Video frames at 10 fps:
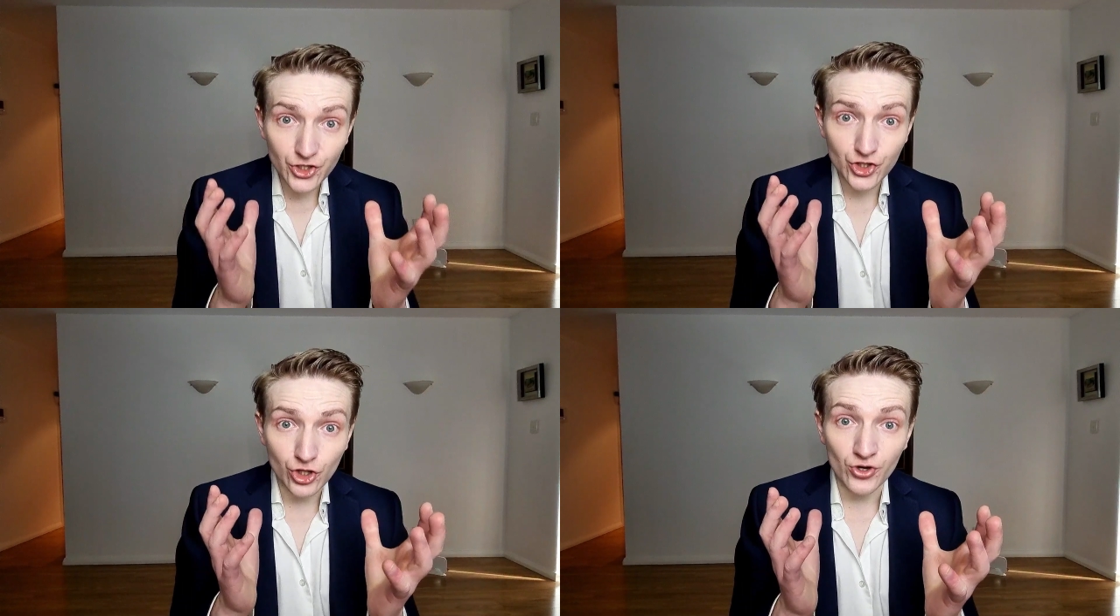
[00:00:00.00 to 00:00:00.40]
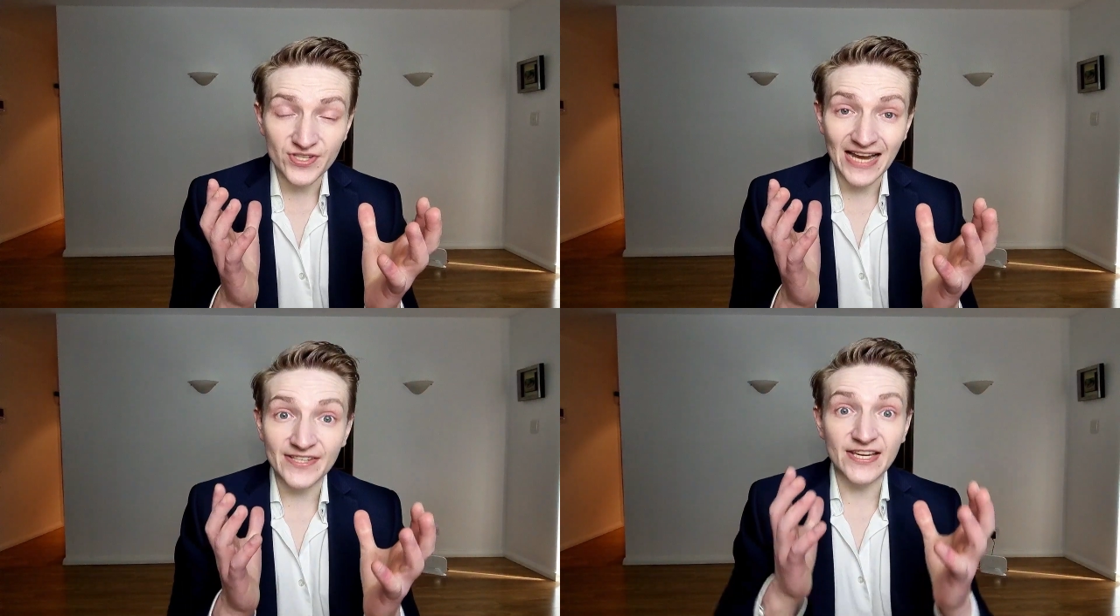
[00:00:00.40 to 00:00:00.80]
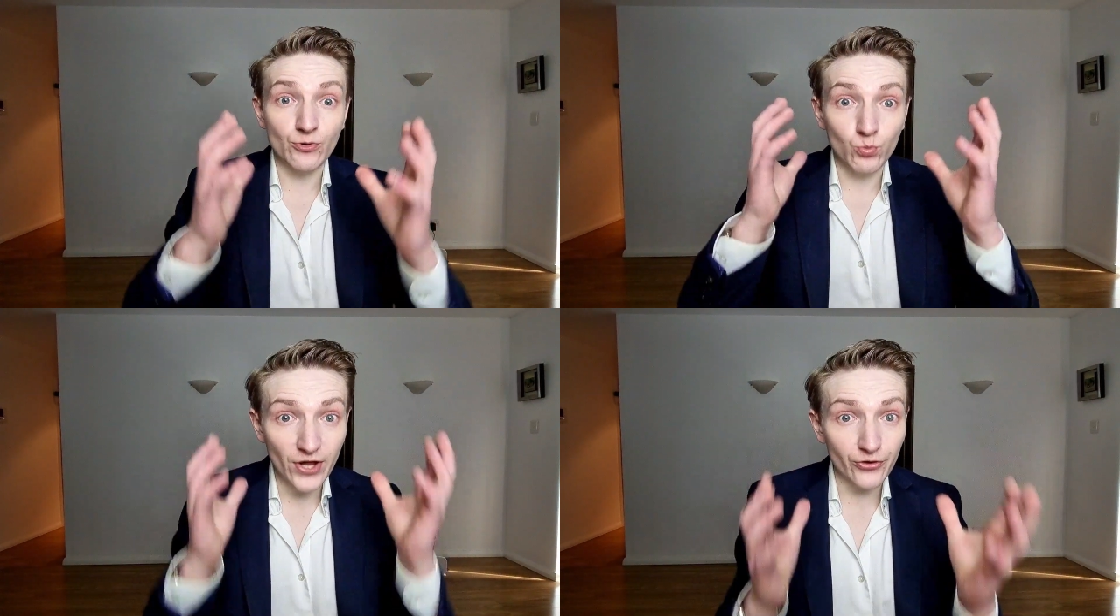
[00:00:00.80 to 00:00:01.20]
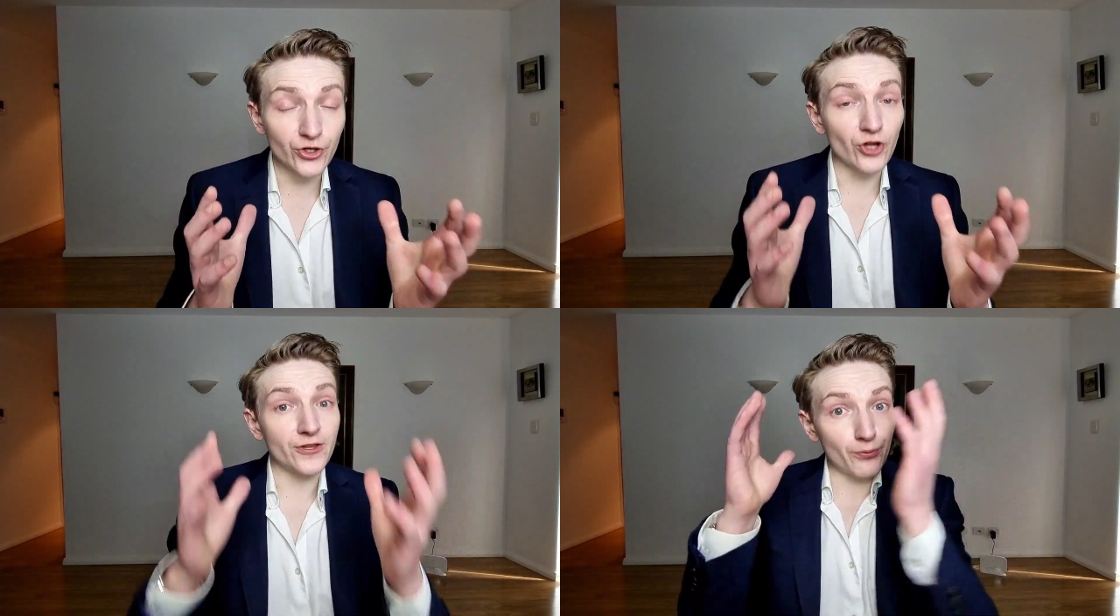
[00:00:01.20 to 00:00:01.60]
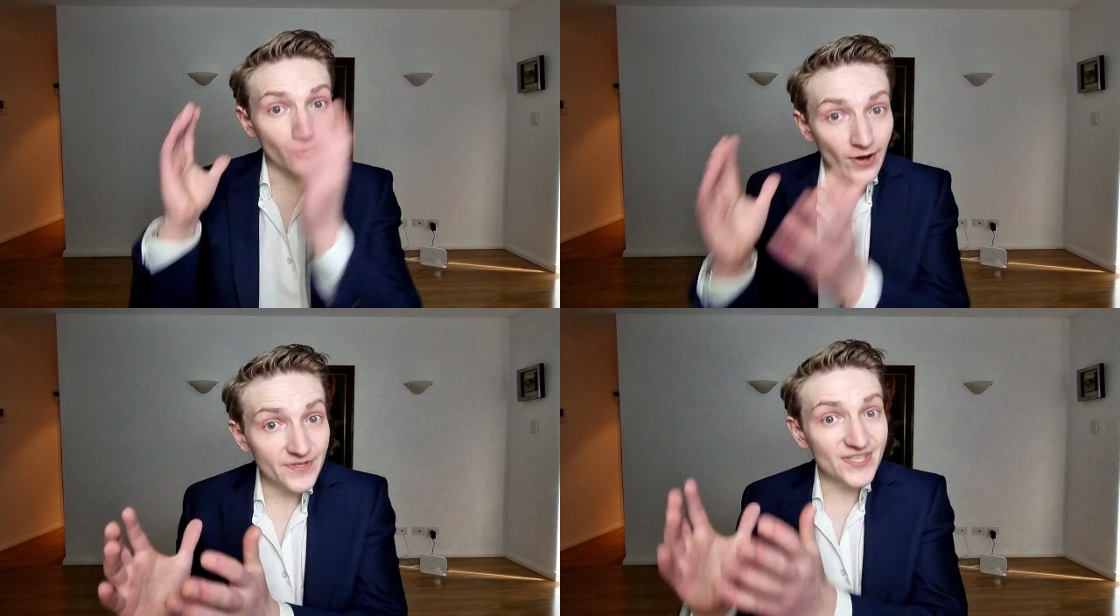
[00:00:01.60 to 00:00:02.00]
those and see whether or not the
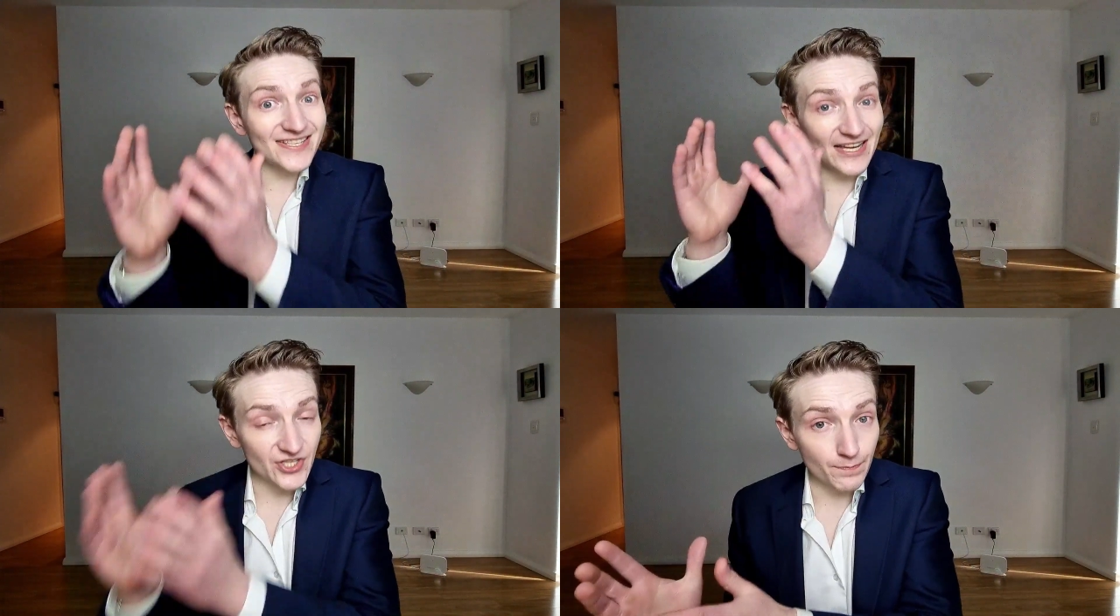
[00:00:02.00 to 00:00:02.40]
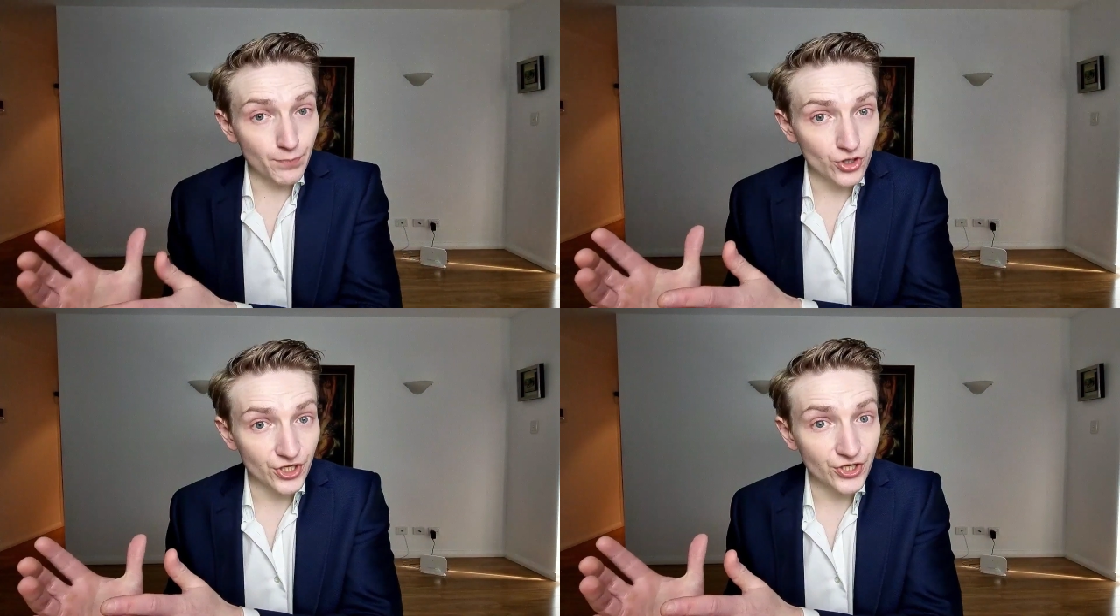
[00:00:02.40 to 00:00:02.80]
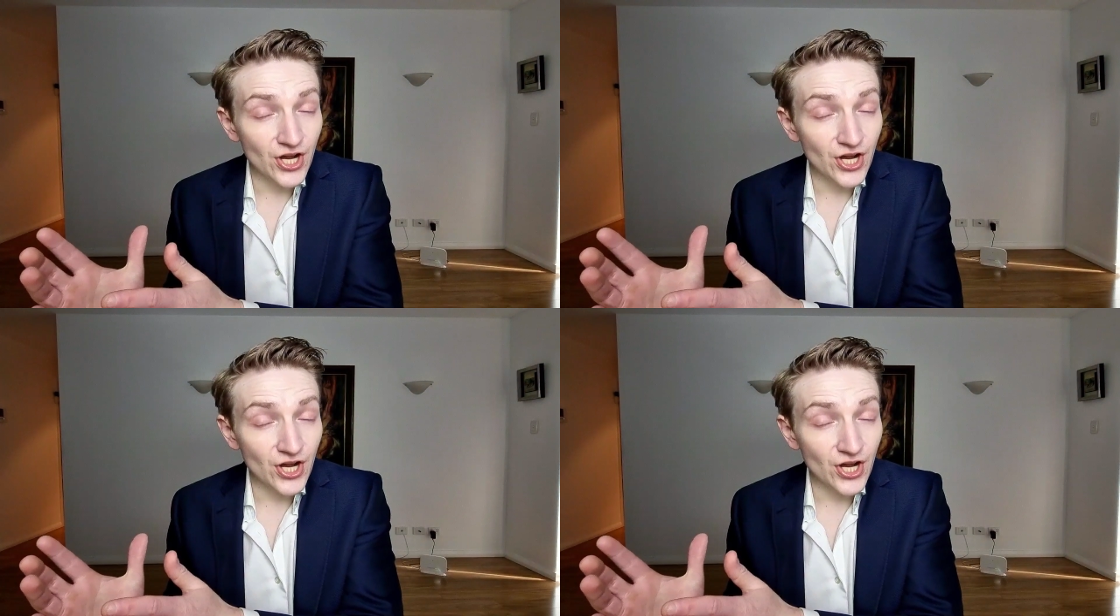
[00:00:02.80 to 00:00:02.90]
premises are supported